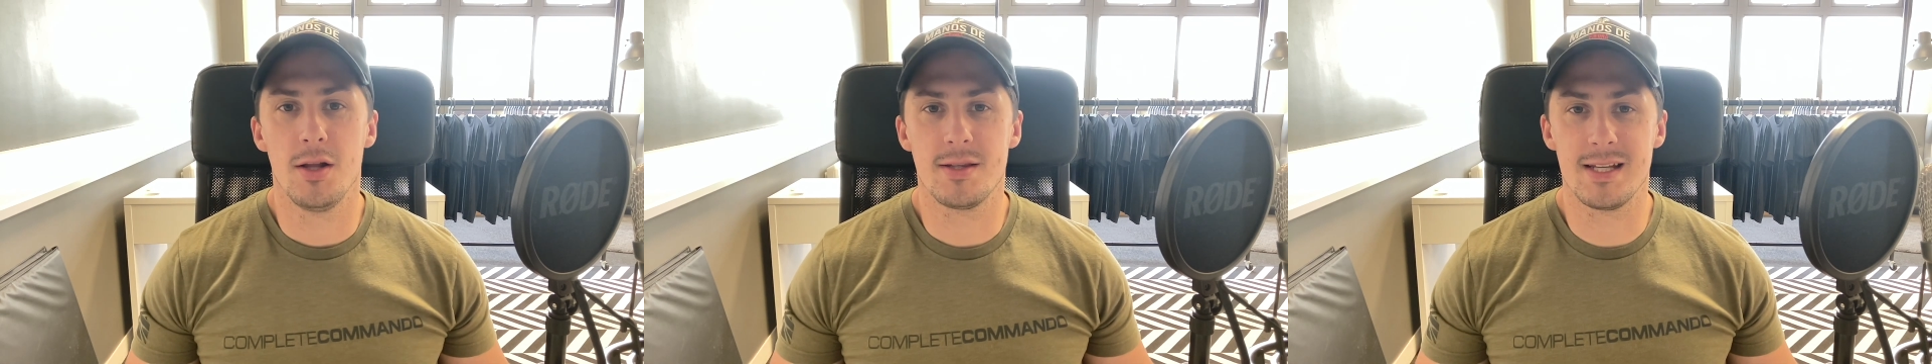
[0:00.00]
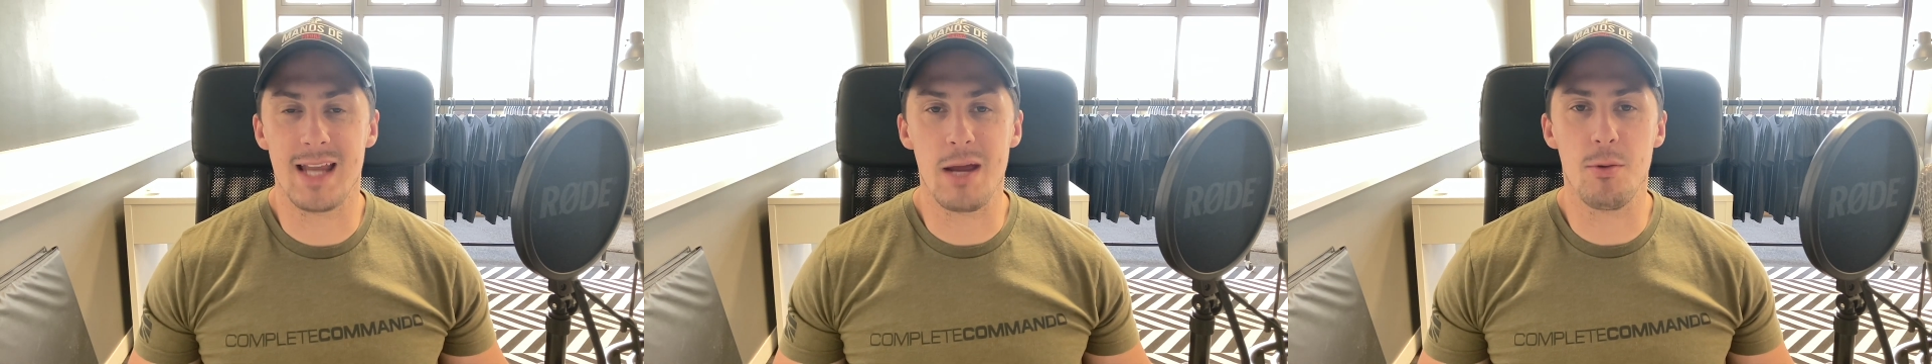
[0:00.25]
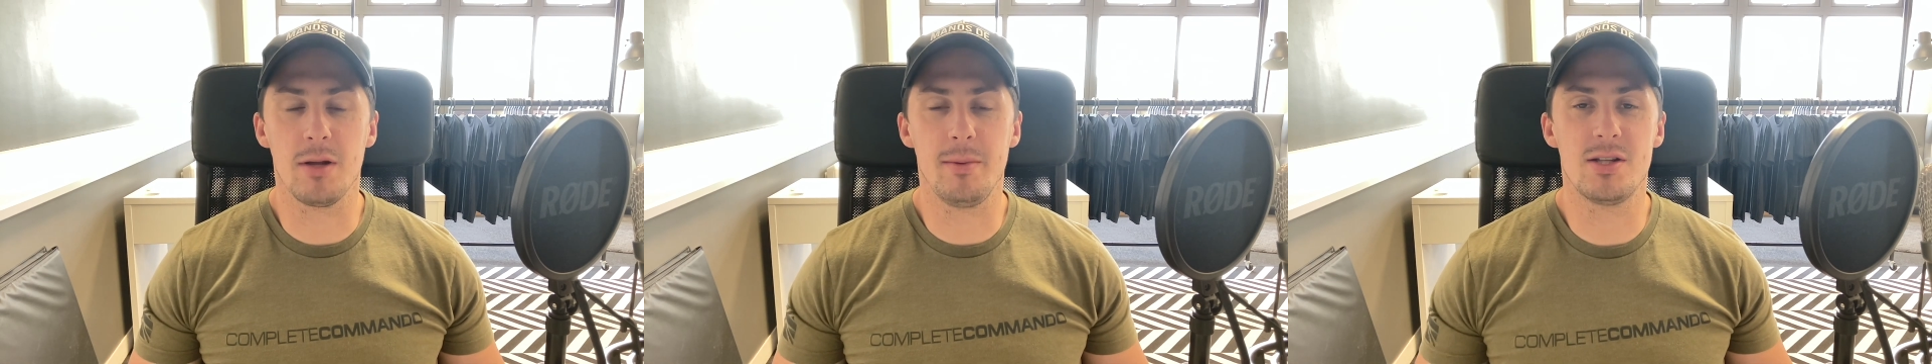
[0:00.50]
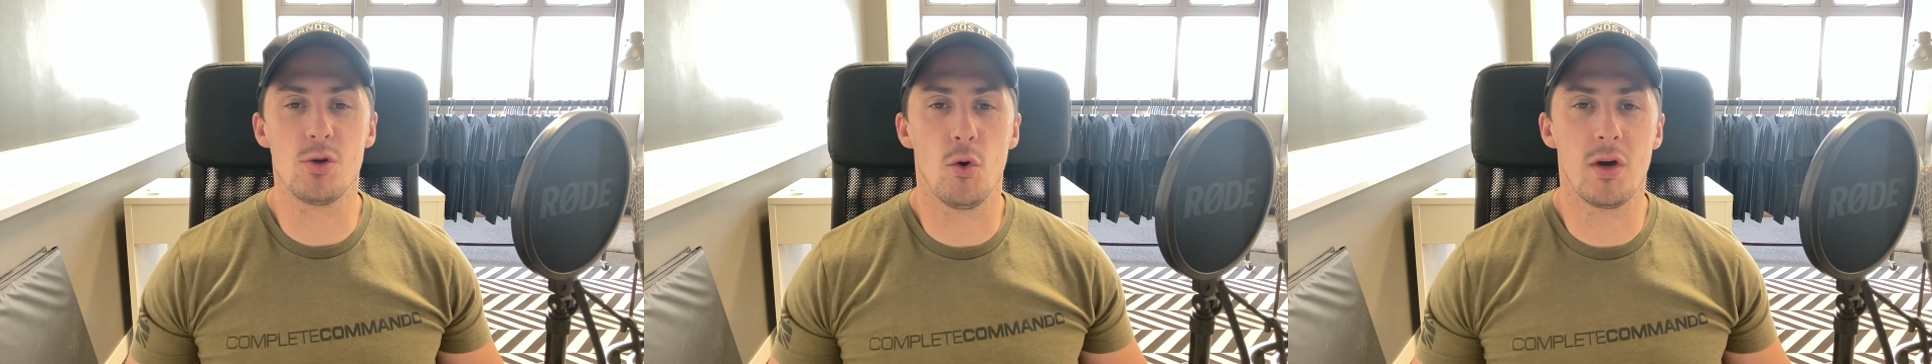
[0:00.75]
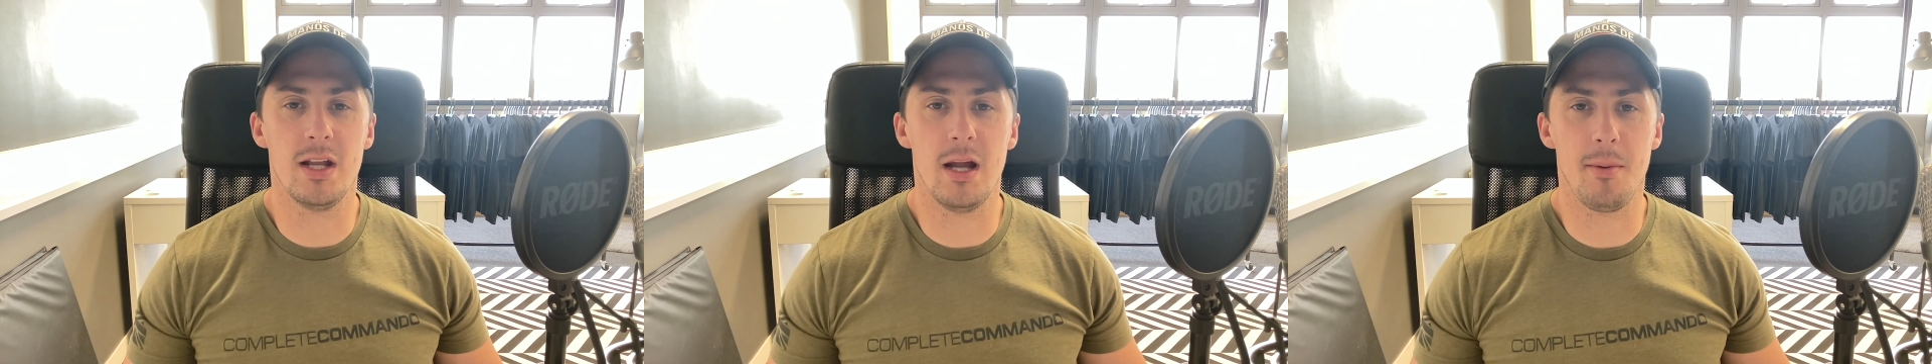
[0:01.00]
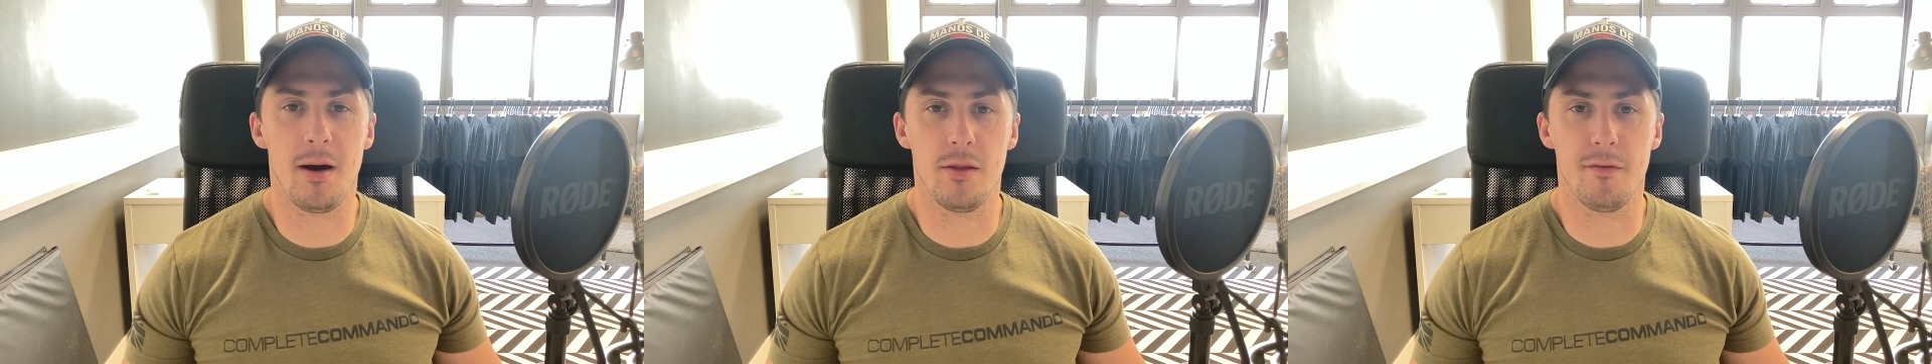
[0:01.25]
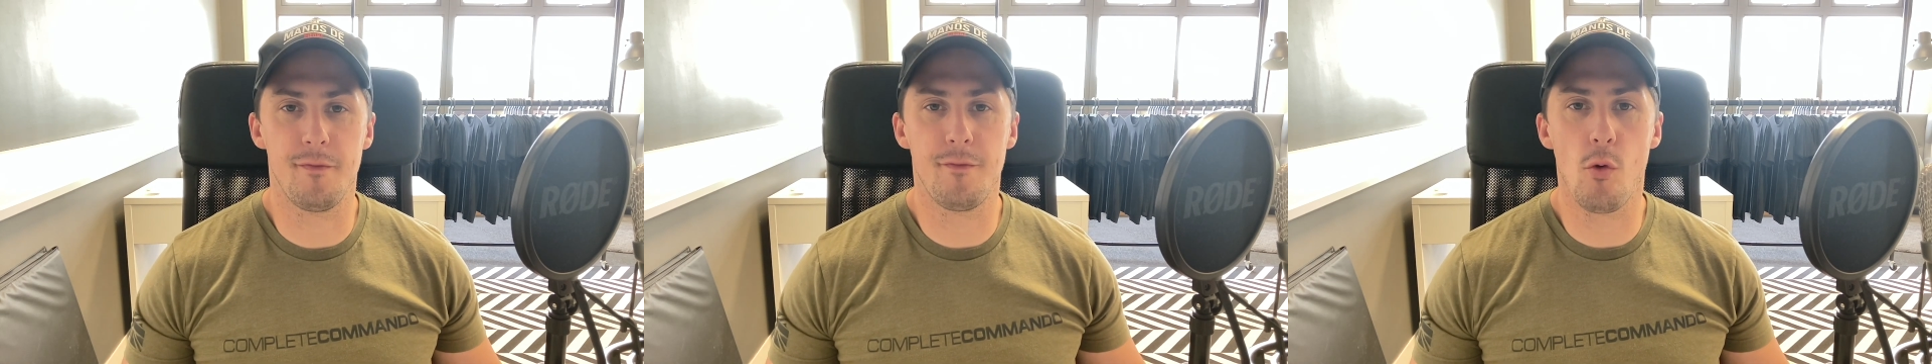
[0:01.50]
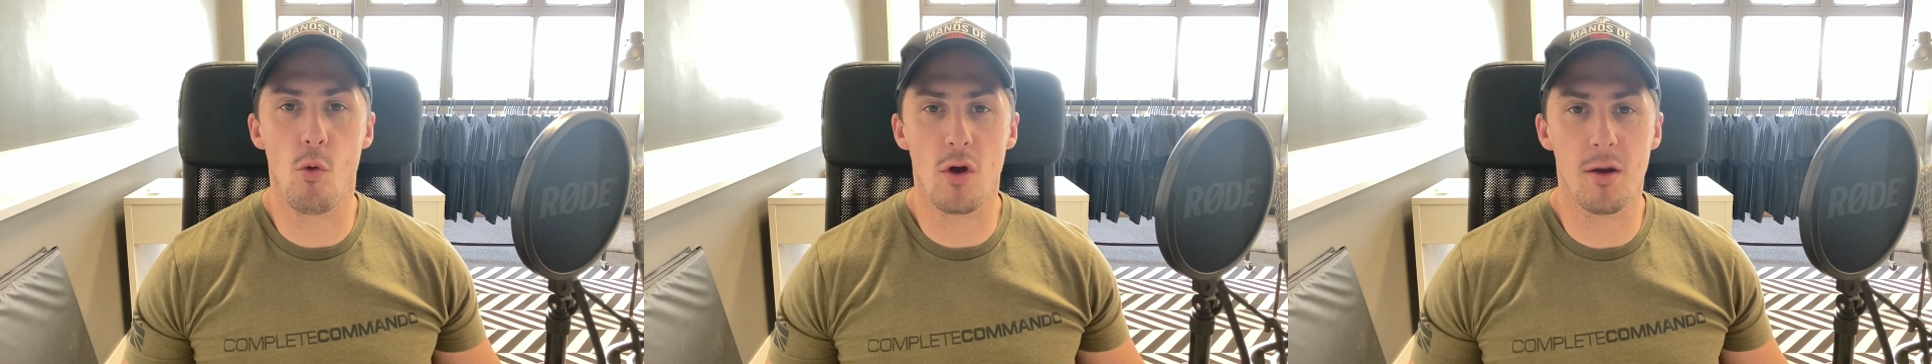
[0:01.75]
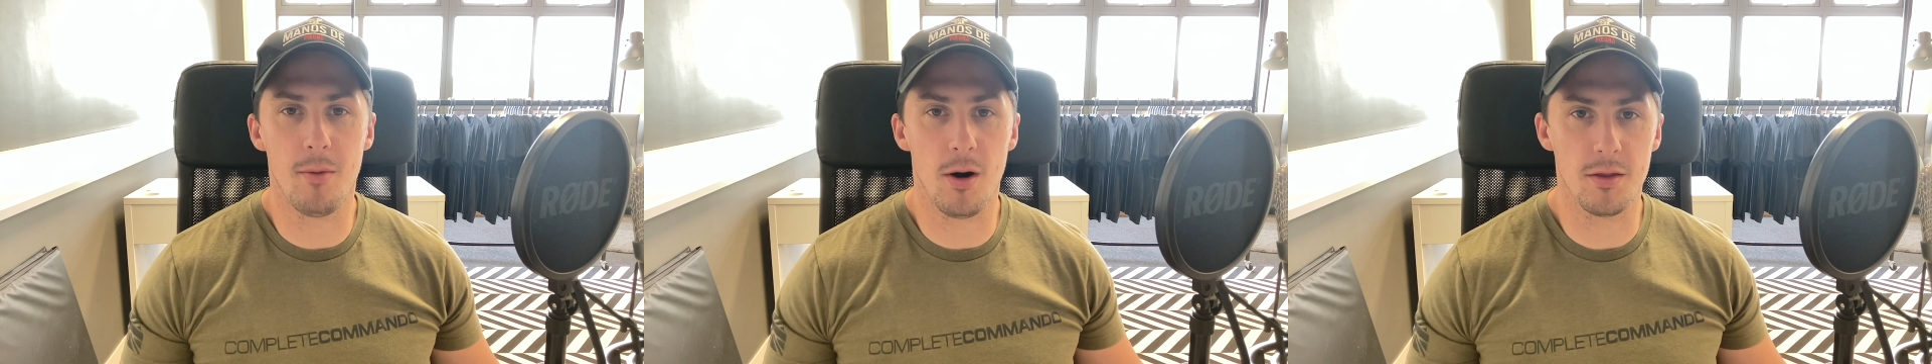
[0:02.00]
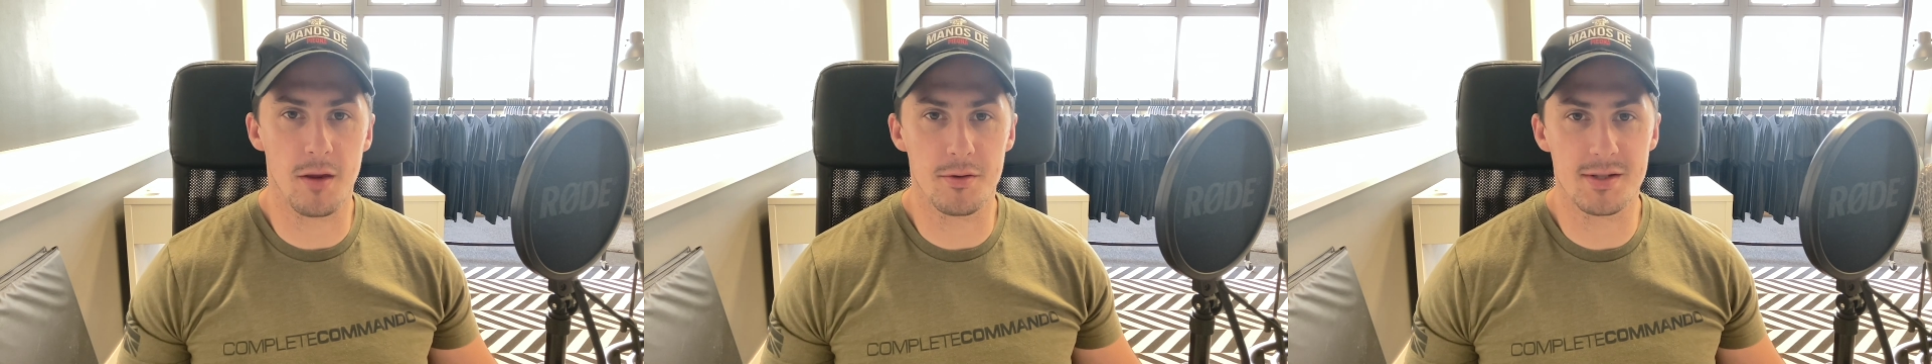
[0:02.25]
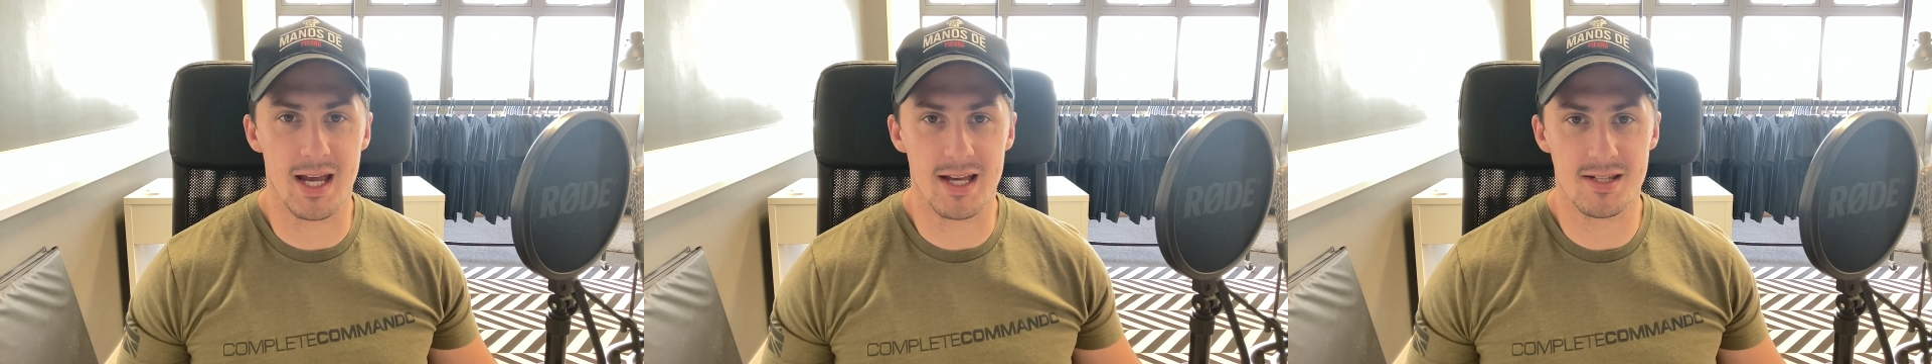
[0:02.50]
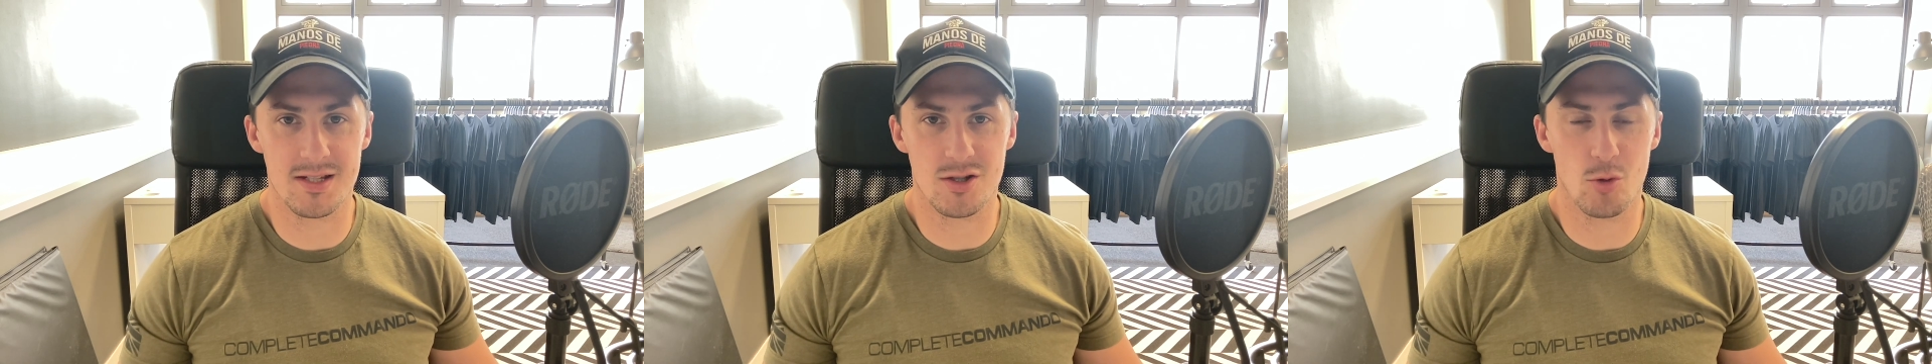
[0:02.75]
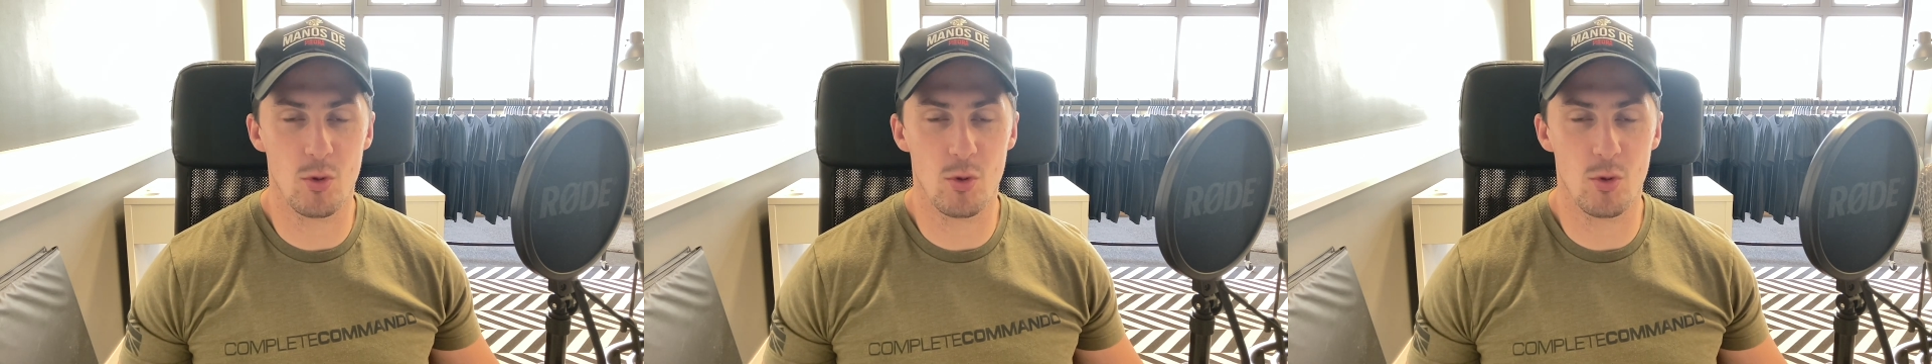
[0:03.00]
Today we're going to be talking about the 4 Commando tests.